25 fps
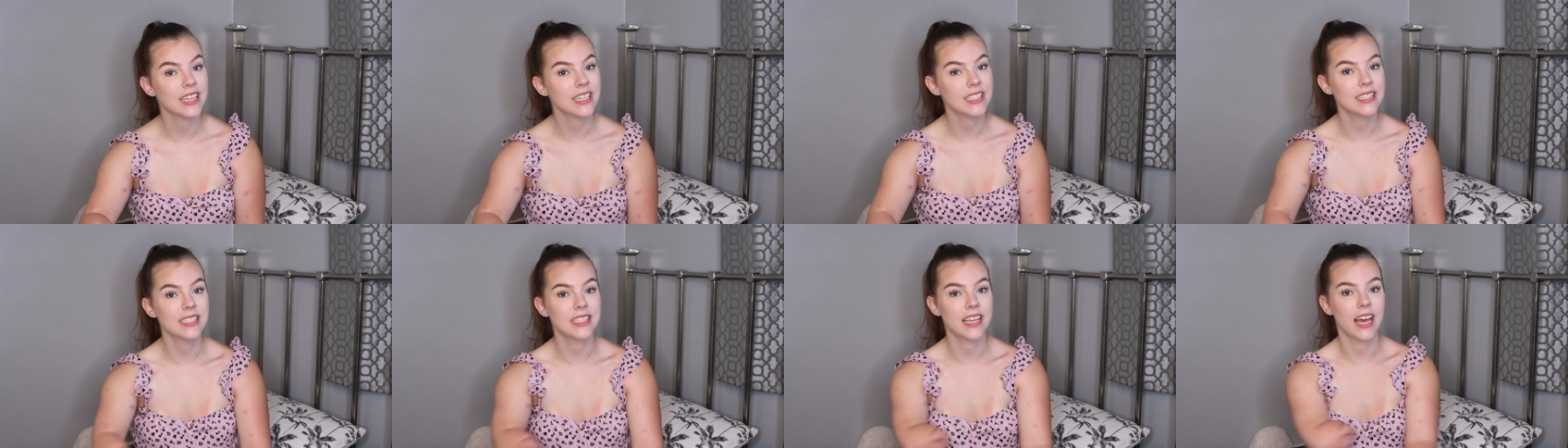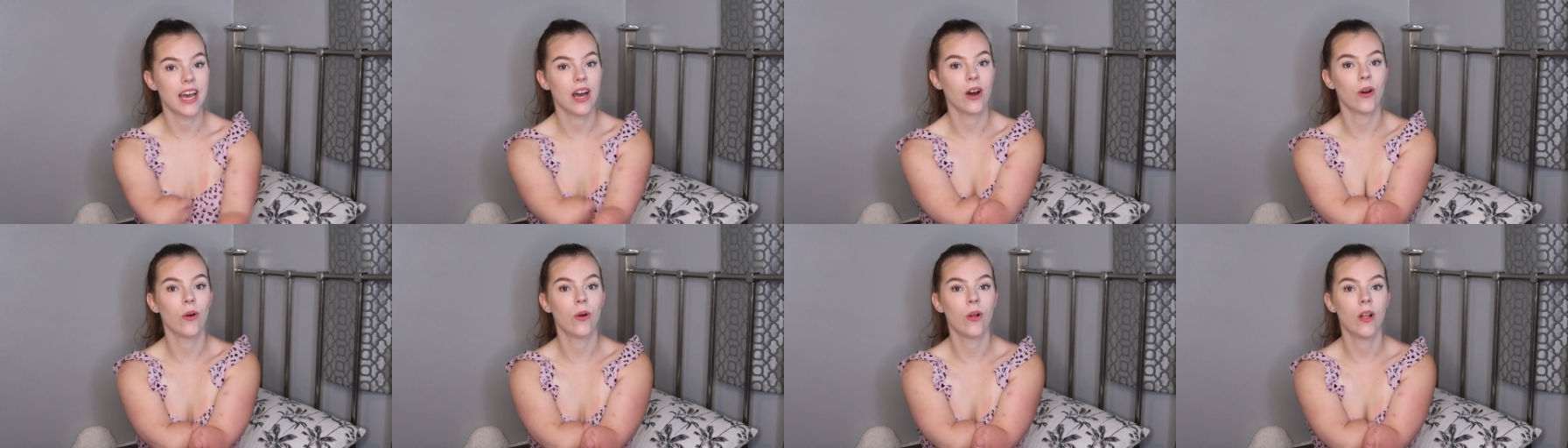
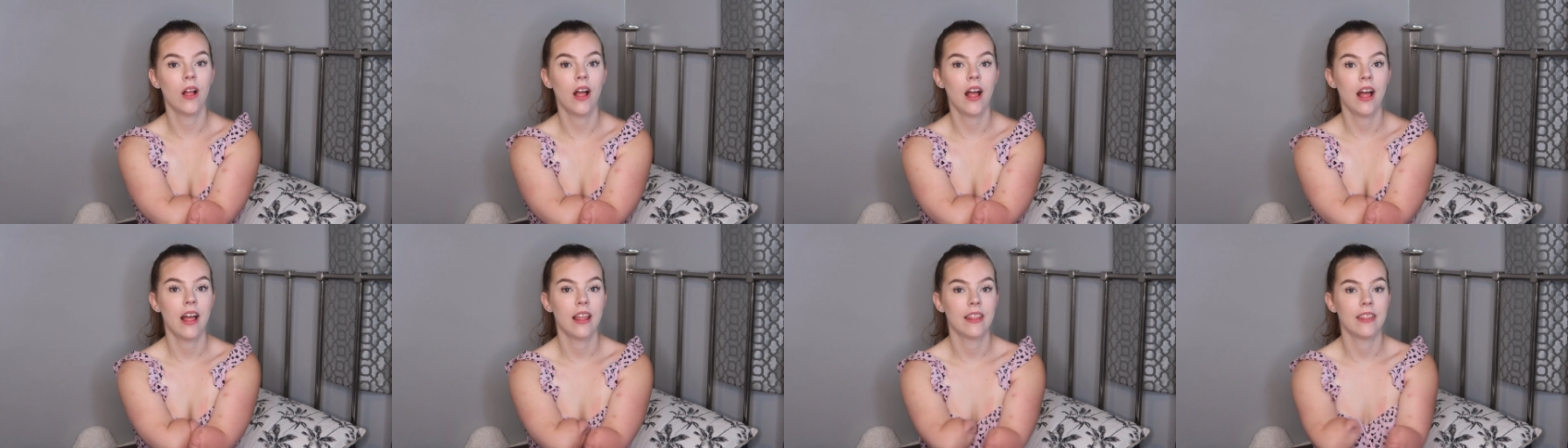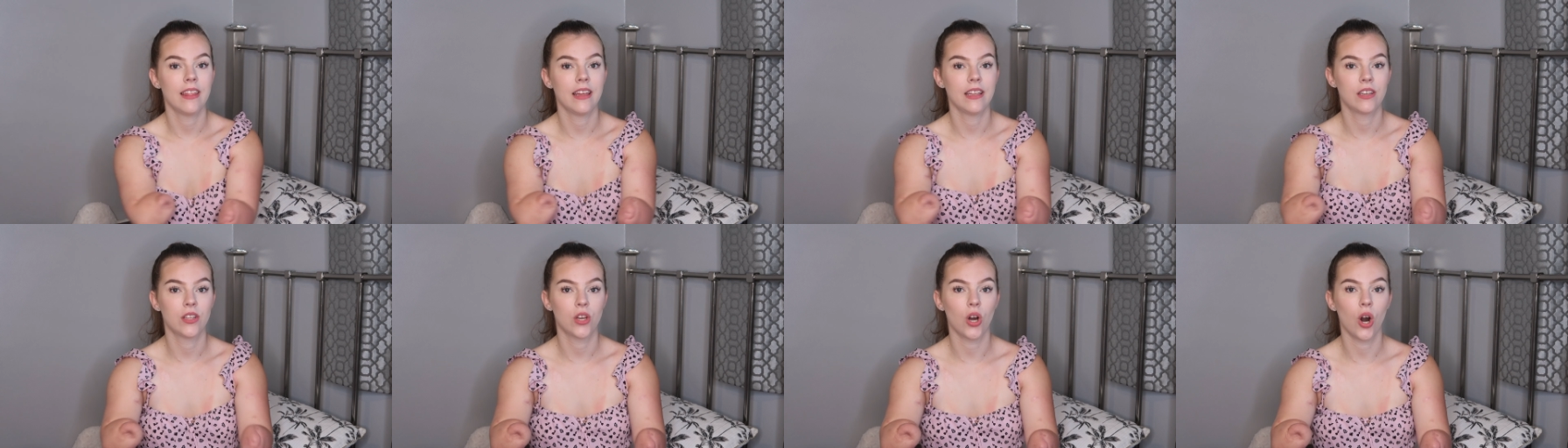until
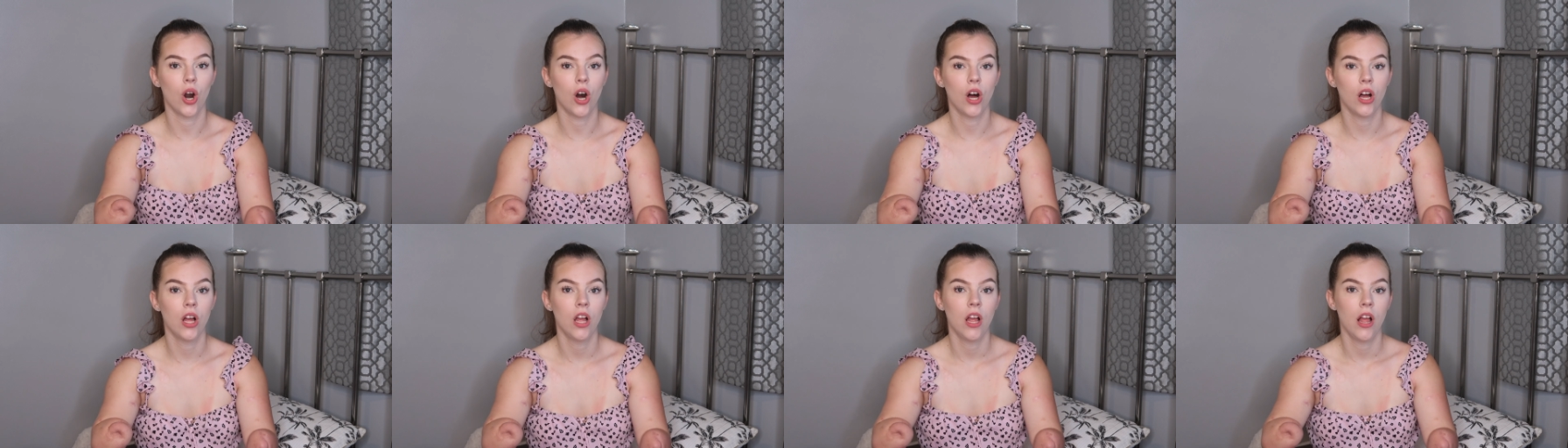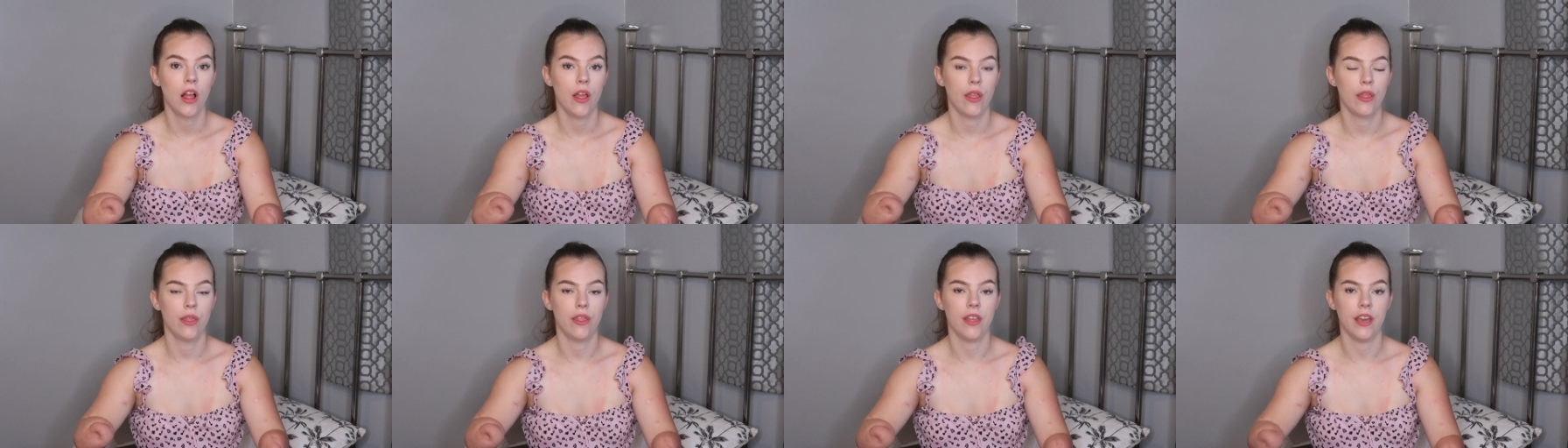they'd got
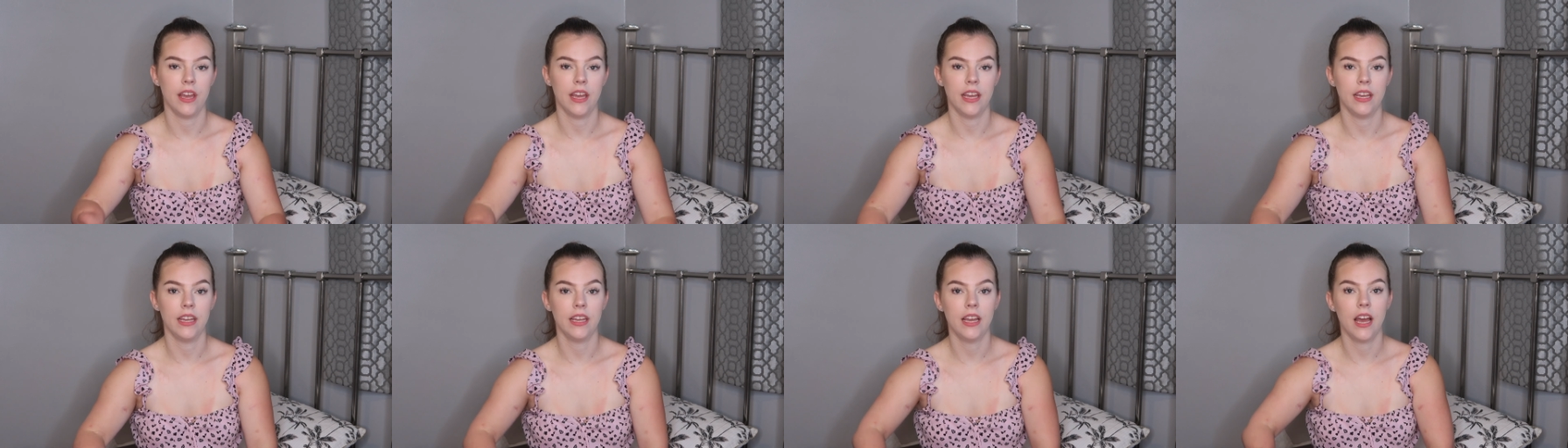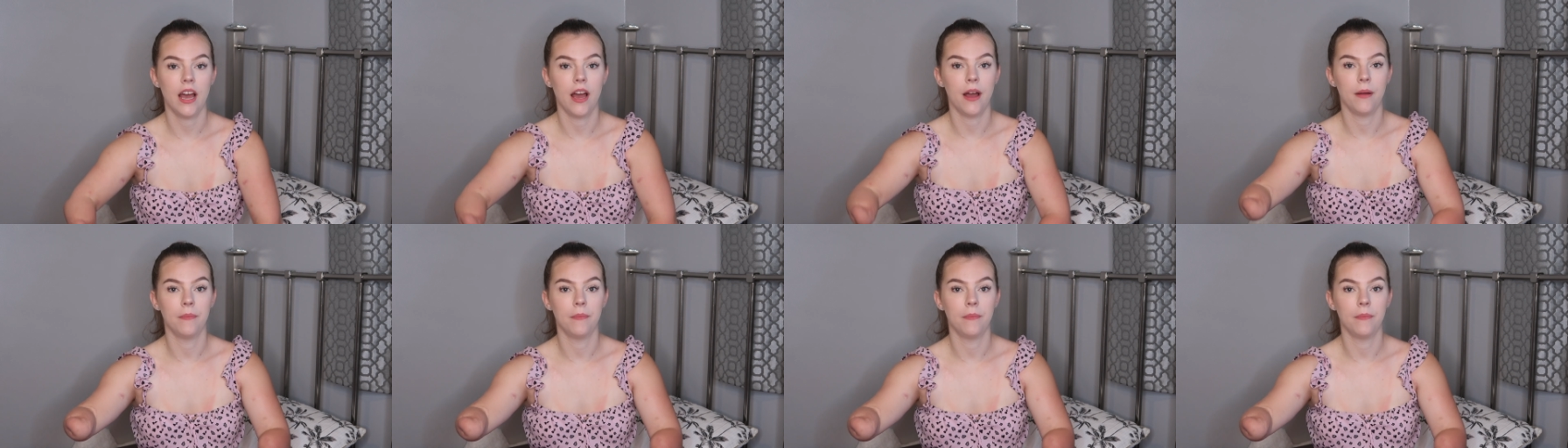the